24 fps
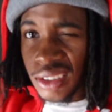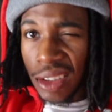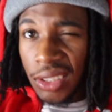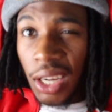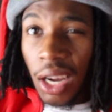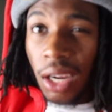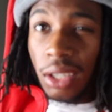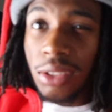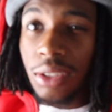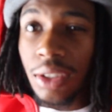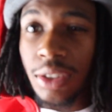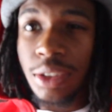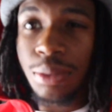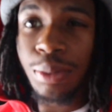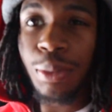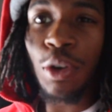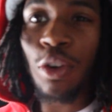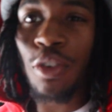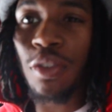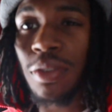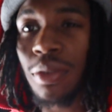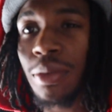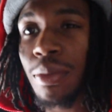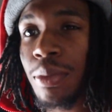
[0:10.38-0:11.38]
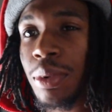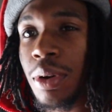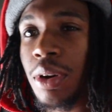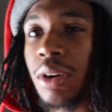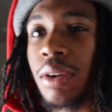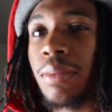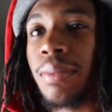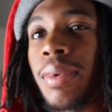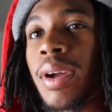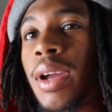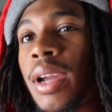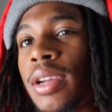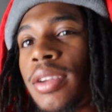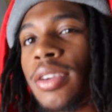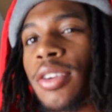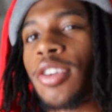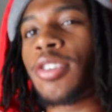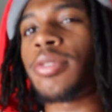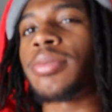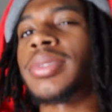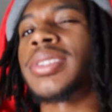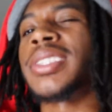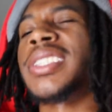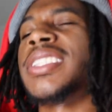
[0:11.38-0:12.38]
TySoSmoove in the building, man. You know
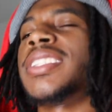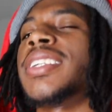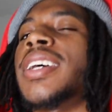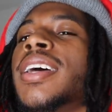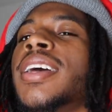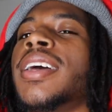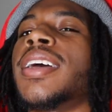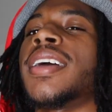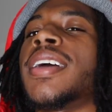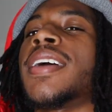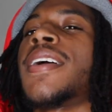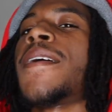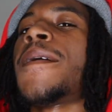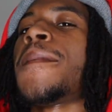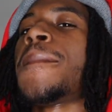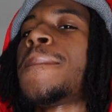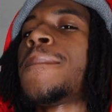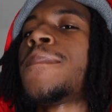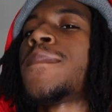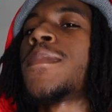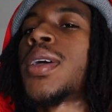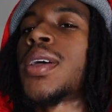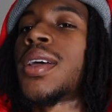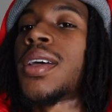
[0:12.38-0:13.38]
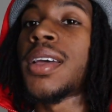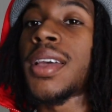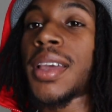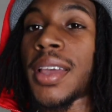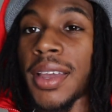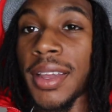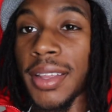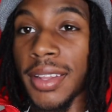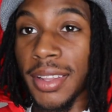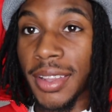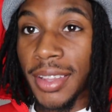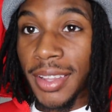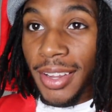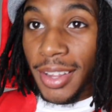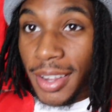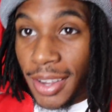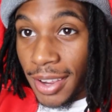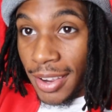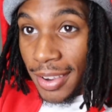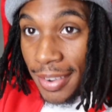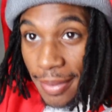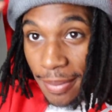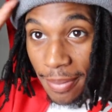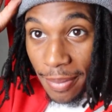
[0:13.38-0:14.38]
what I'm saying? And
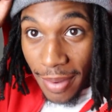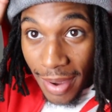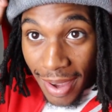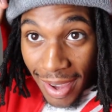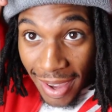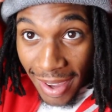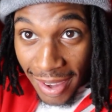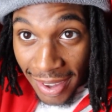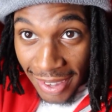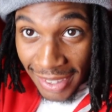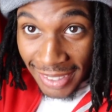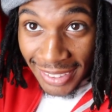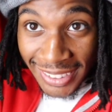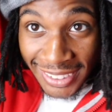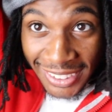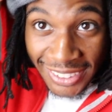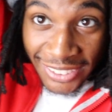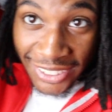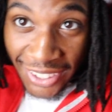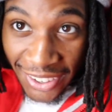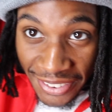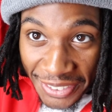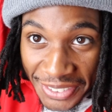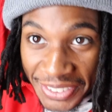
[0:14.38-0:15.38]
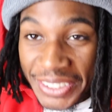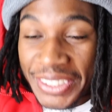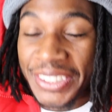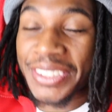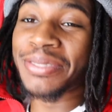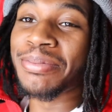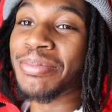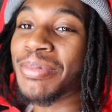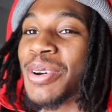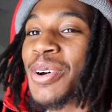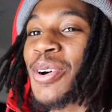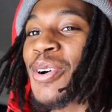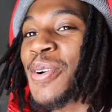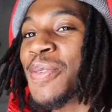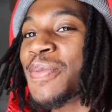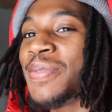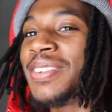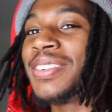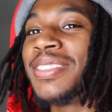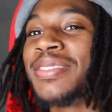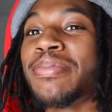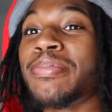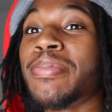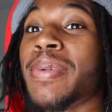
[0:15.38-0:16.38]
look, man, TySoSmoove
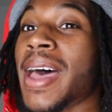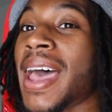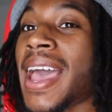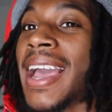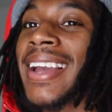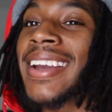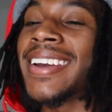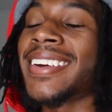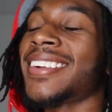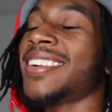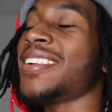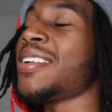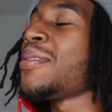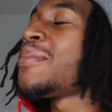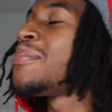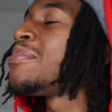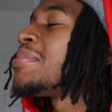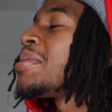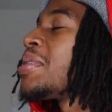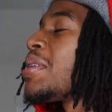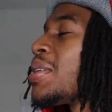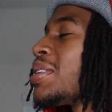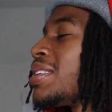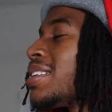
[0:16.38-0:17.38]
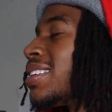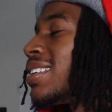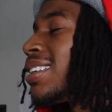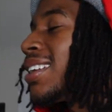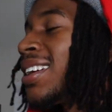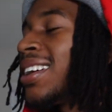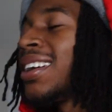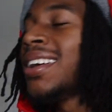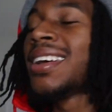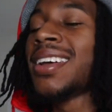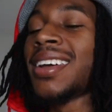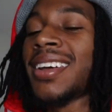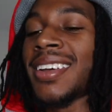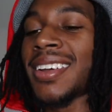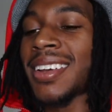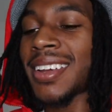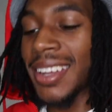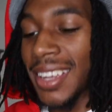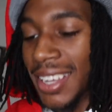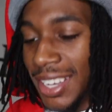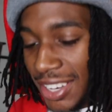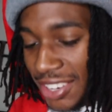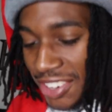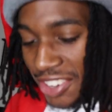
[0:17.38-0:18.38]
is back in the building.
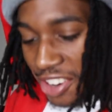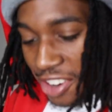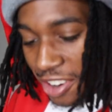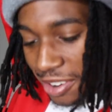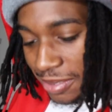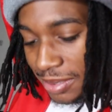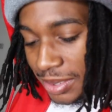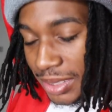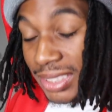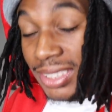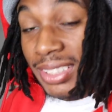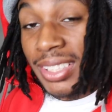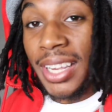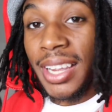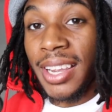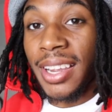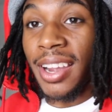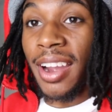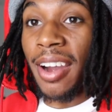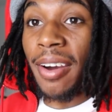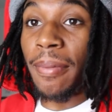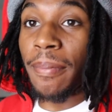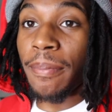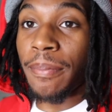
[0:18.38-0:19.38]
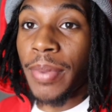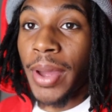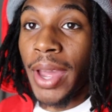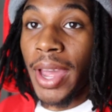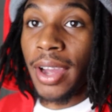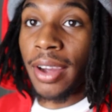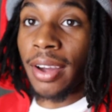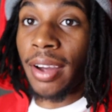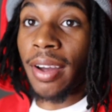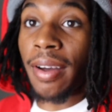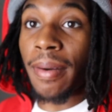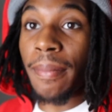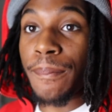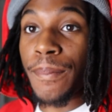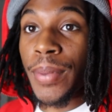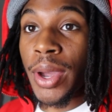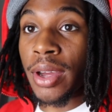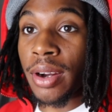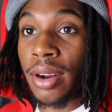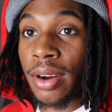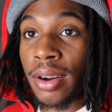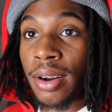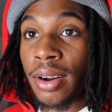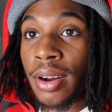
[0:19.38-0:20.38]
You know what I'm saying? I'm back. I'm
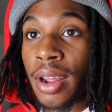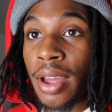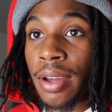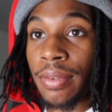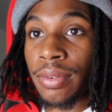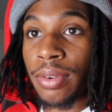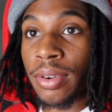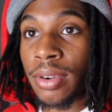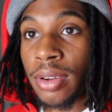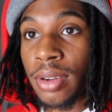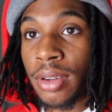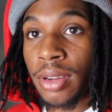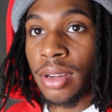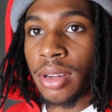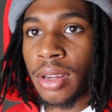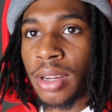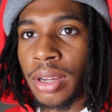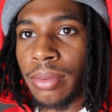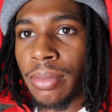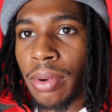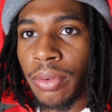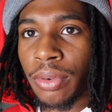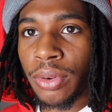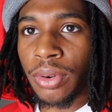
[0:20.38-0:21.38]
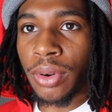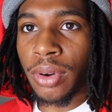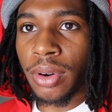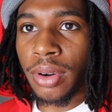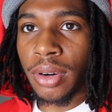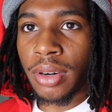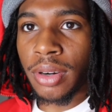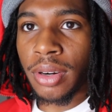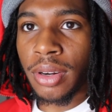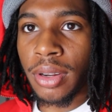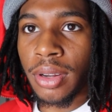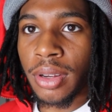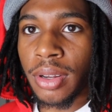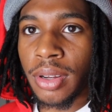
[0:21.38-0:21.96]
better than ever. Am I recording?